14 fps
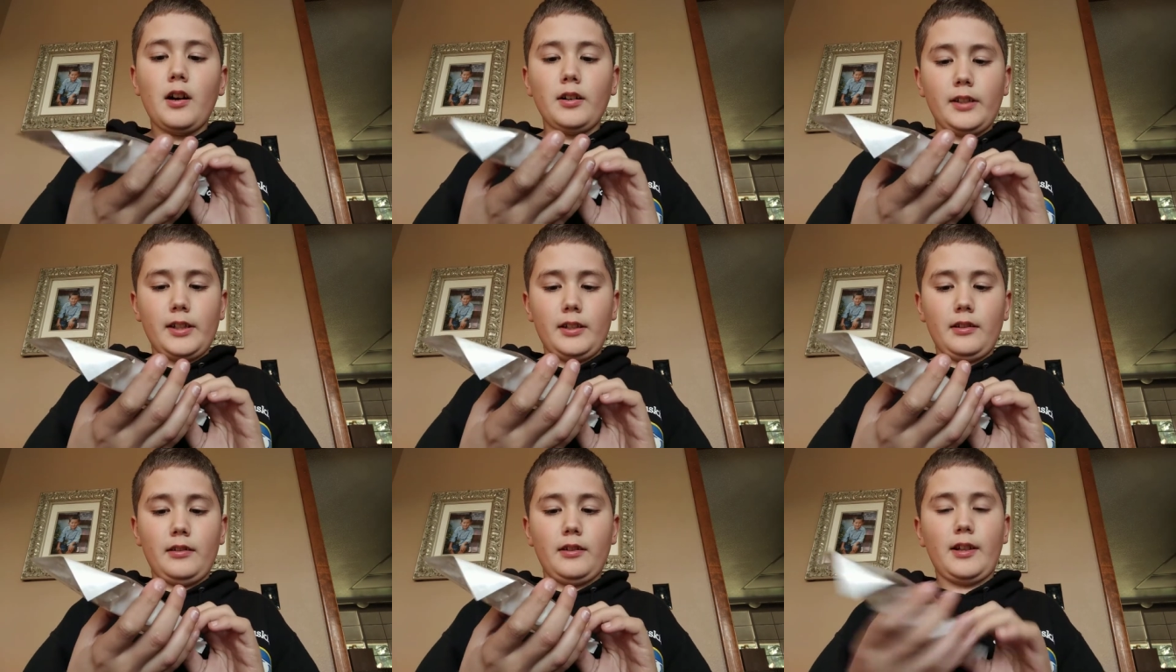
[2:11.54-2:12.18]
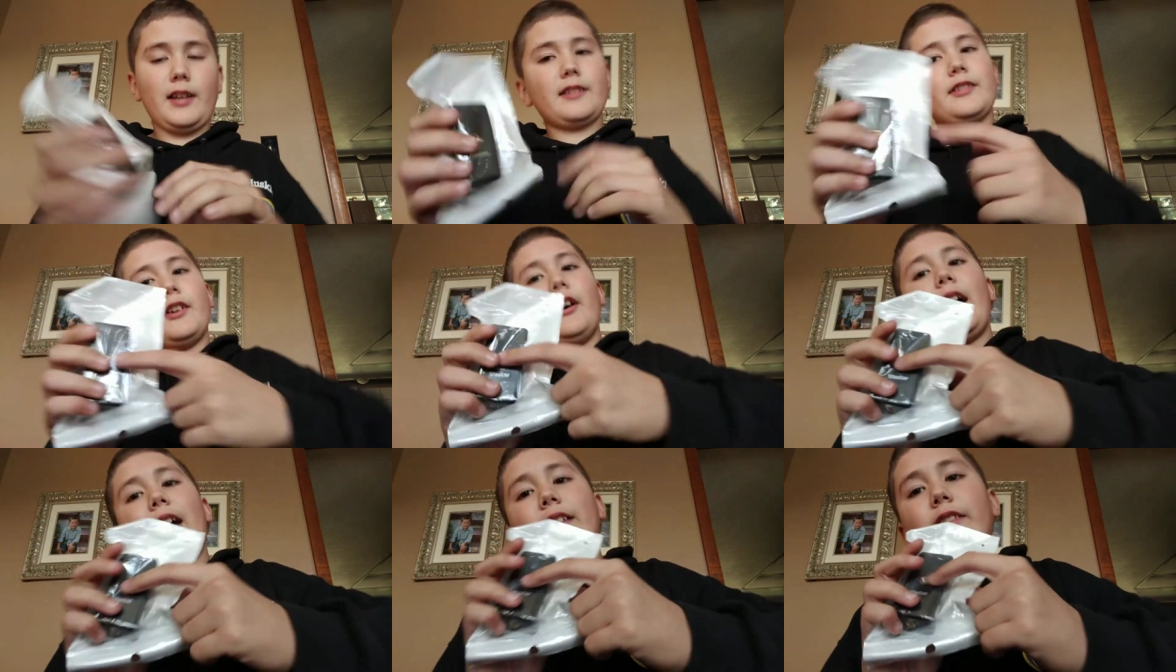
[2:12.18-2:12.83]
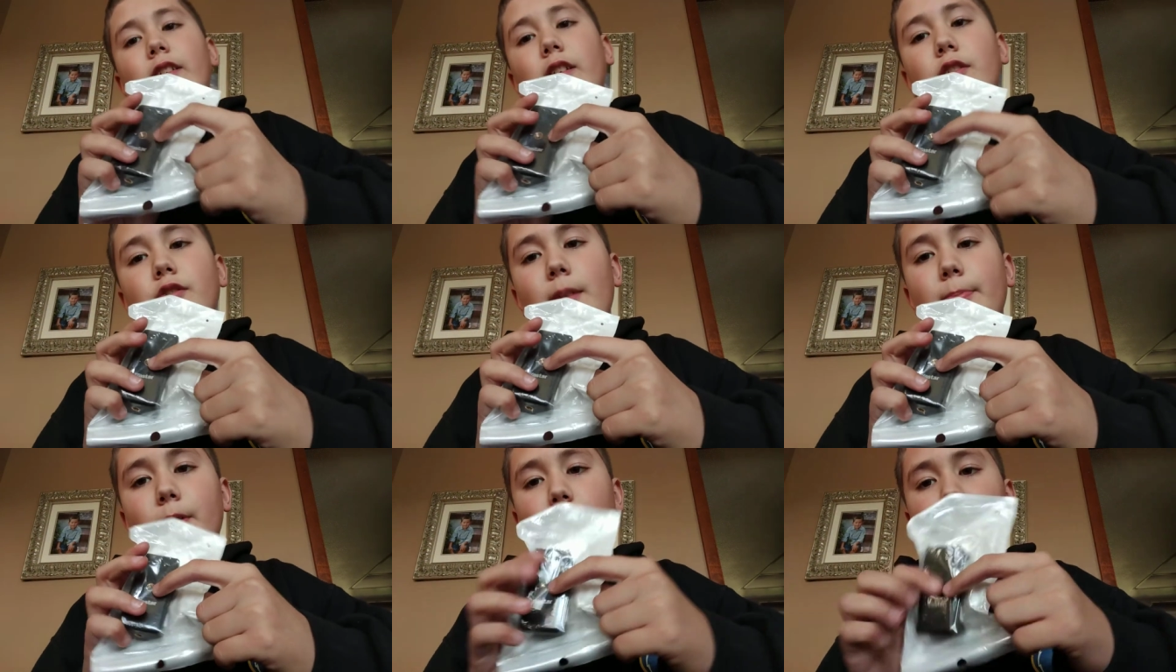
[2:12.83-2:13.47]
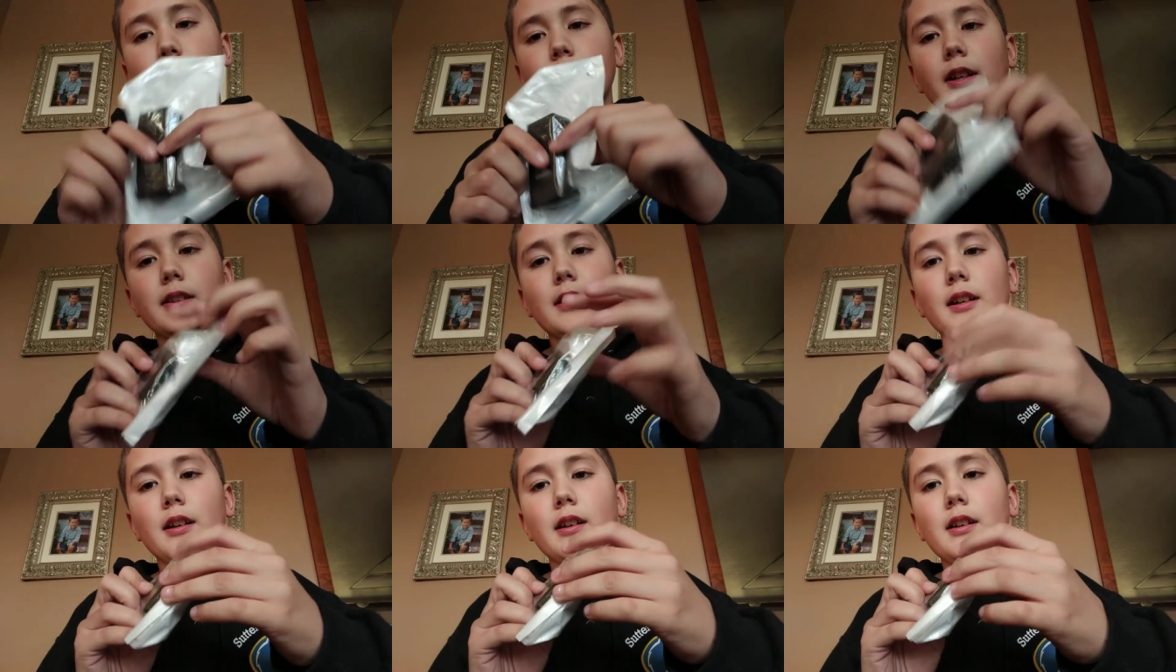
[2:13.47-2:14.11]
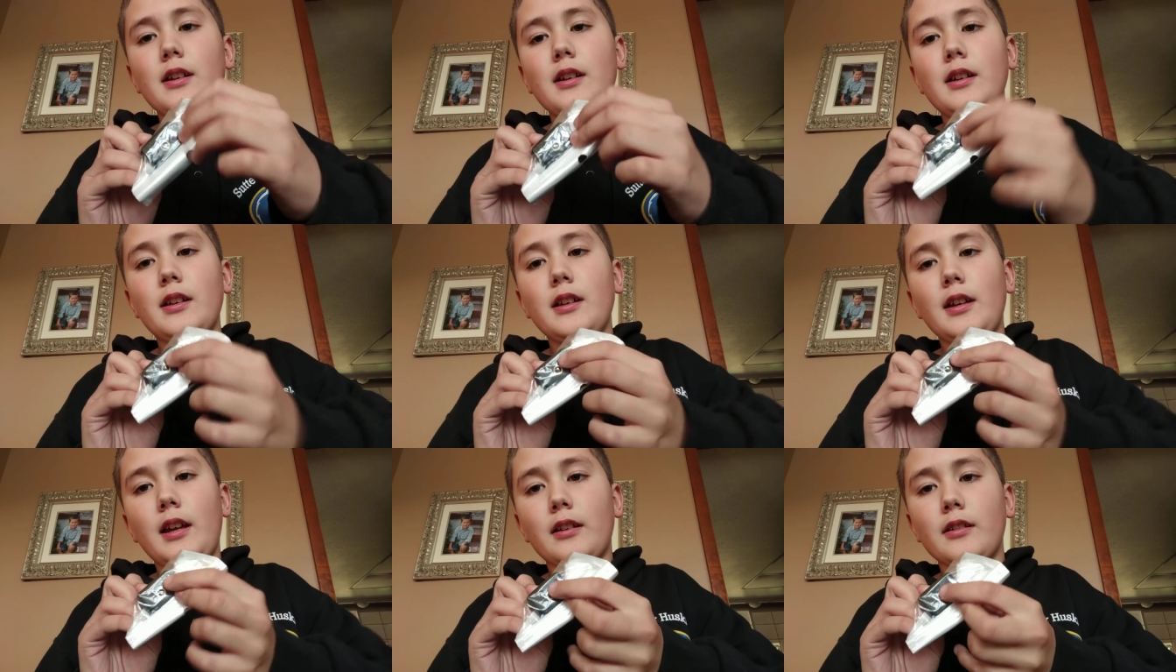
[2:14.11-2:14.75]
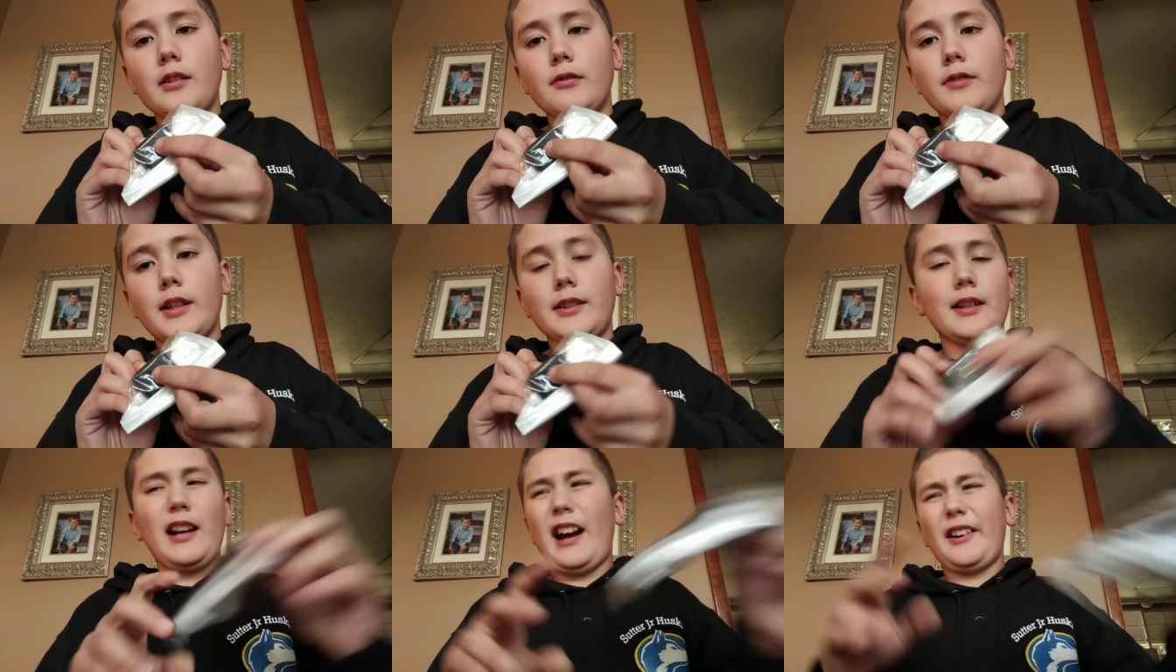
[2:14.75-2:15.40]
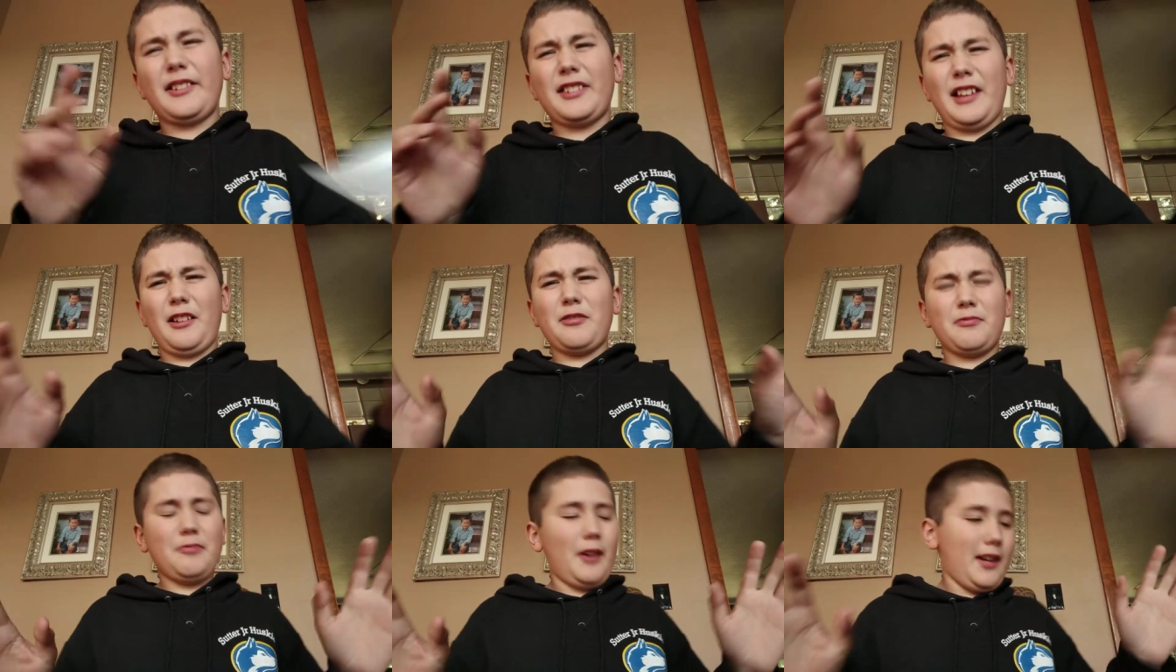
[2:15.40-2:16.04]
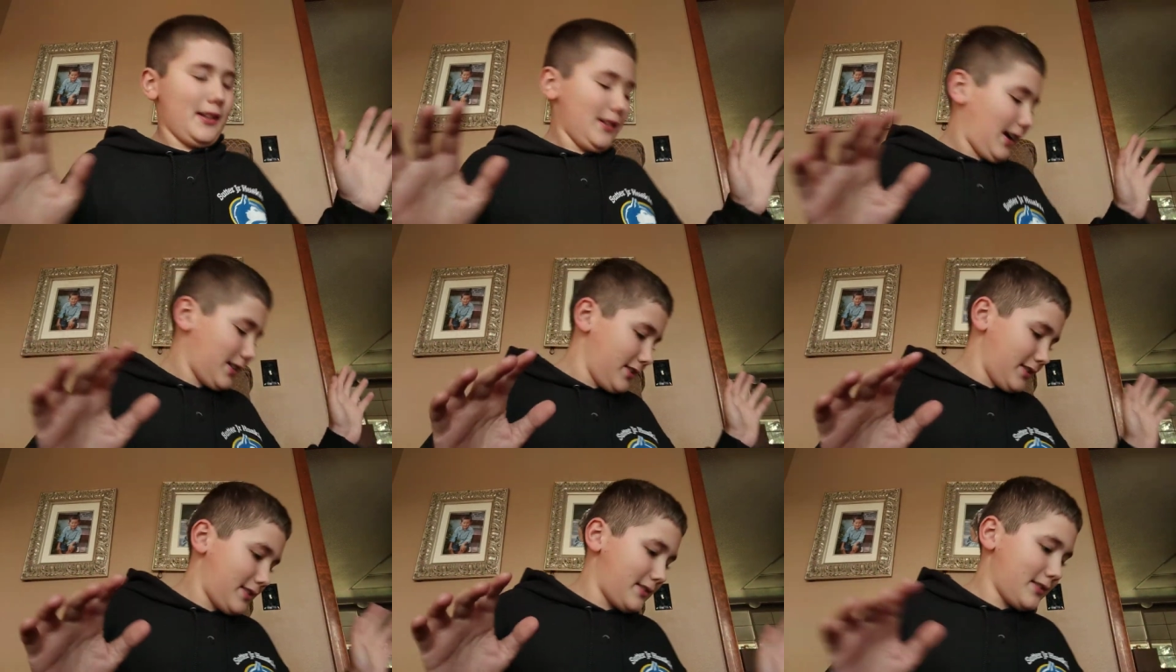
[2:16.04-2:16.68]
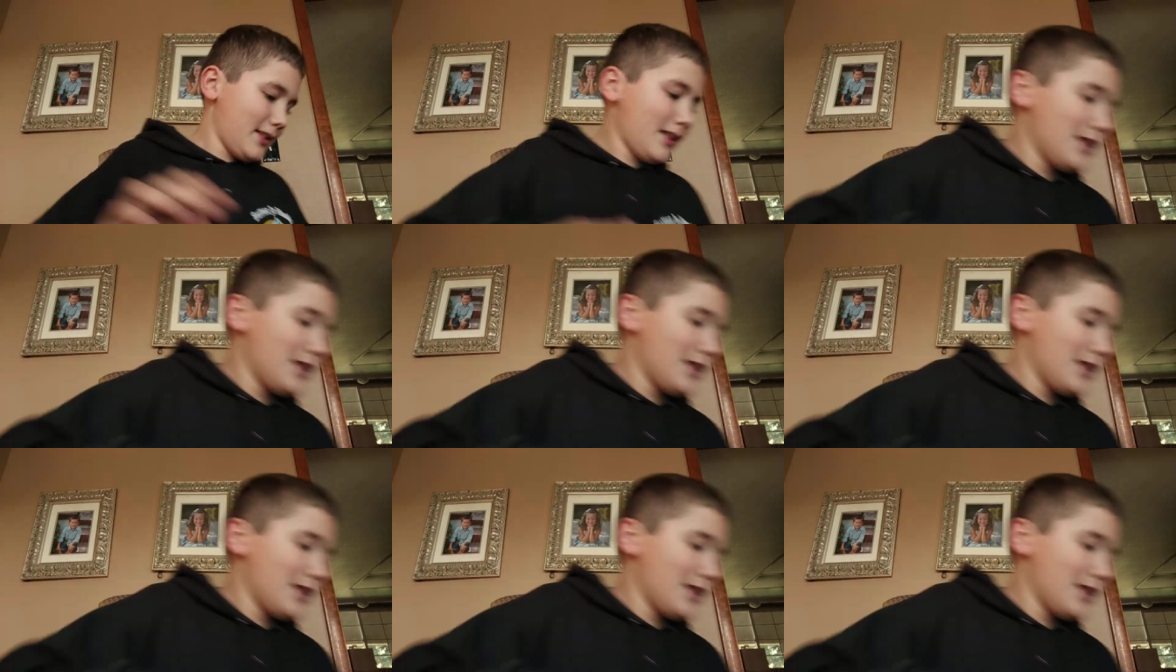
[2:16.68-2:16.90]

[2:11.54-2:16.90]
okay okay so it has a tripod hold right there and uh, right there i was like wait i just